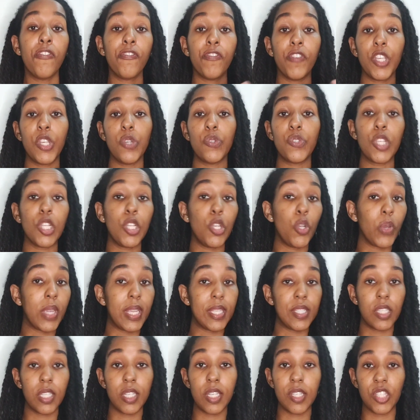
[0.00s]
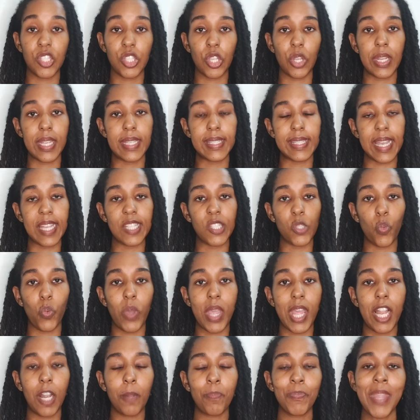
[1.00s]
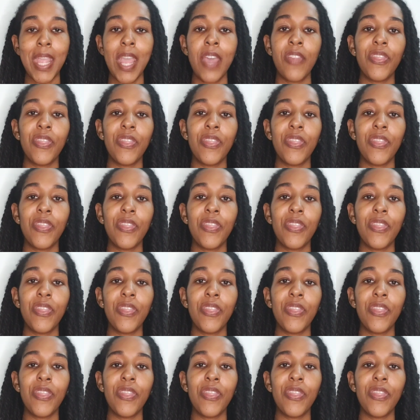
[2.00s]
for you to look into the studies as well.